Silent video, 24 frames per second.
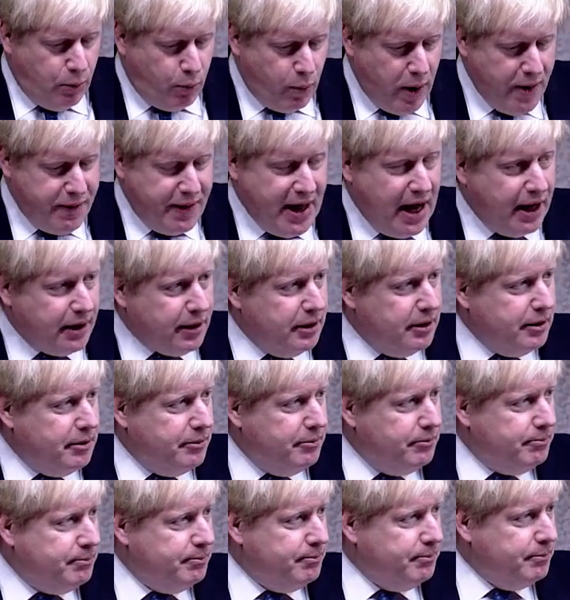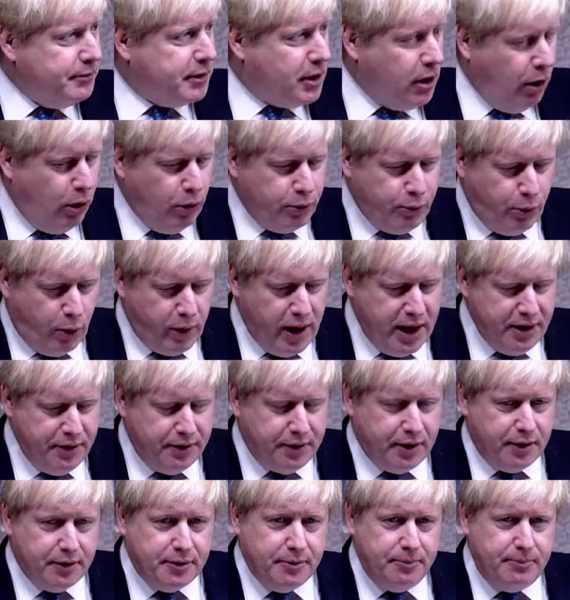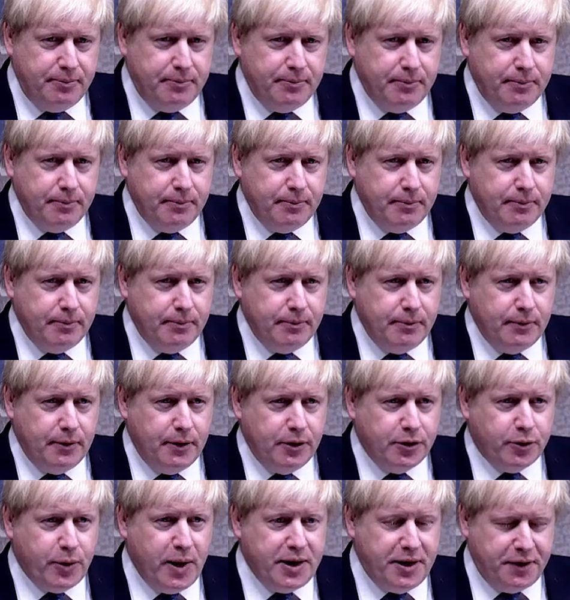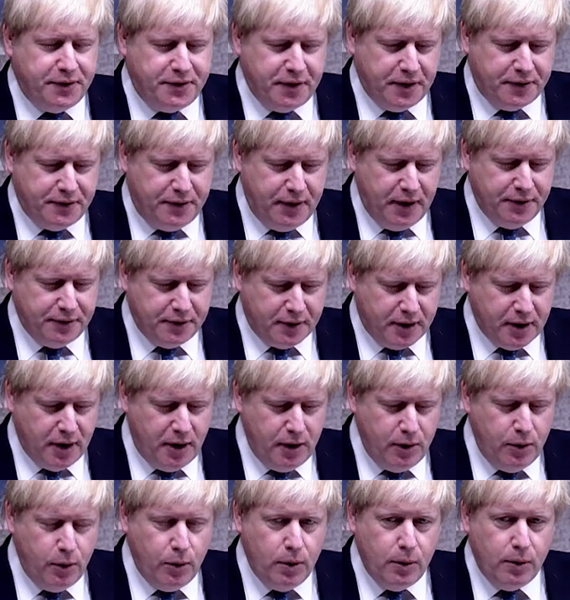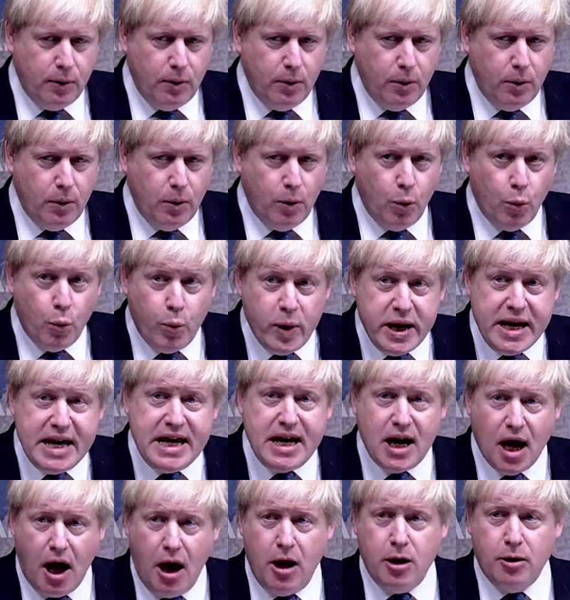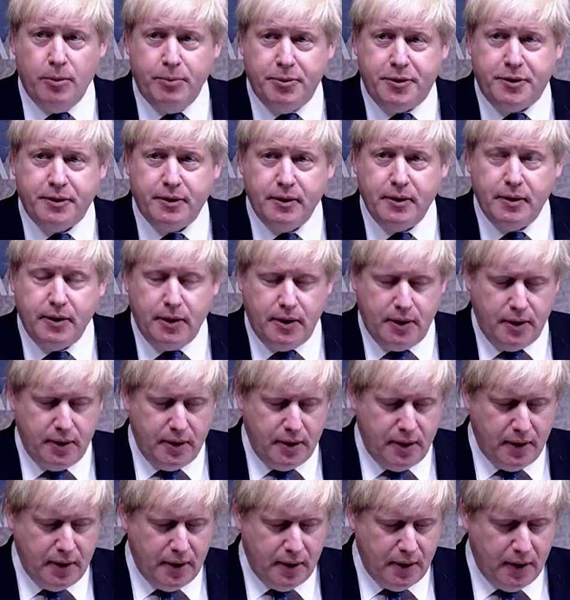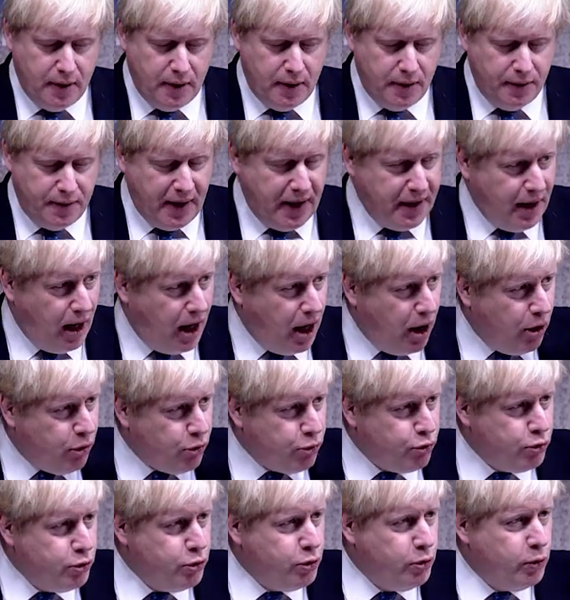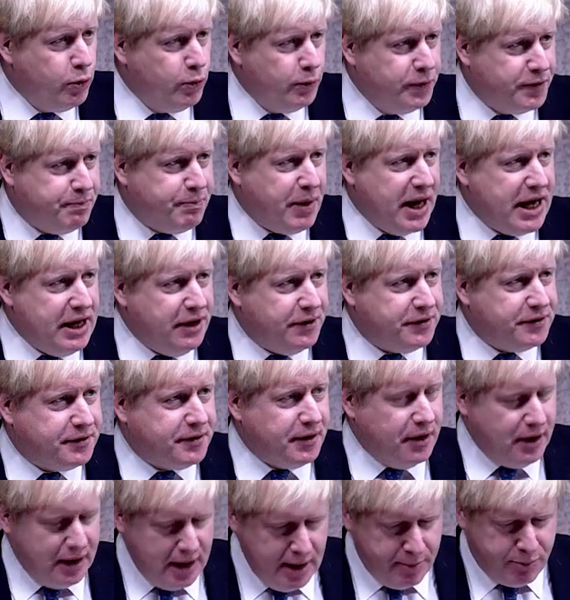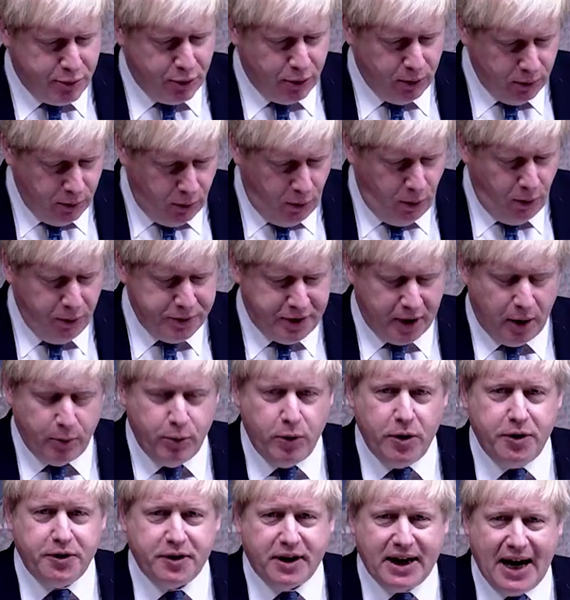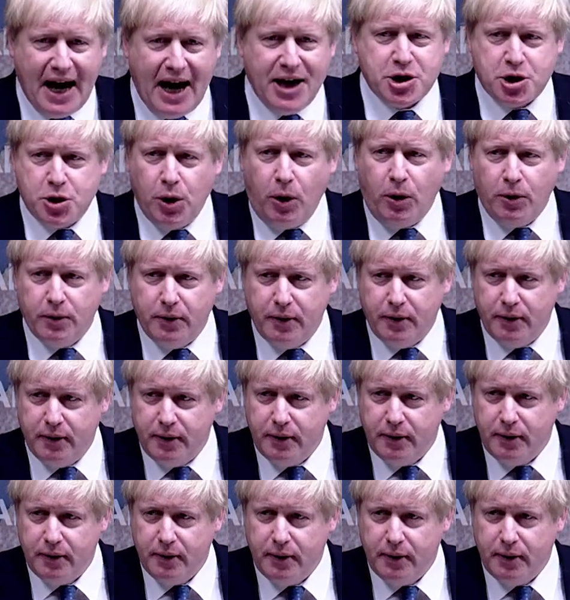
when that Cold War ended 26 years ago, we hoped that our rules based liberal order would catch on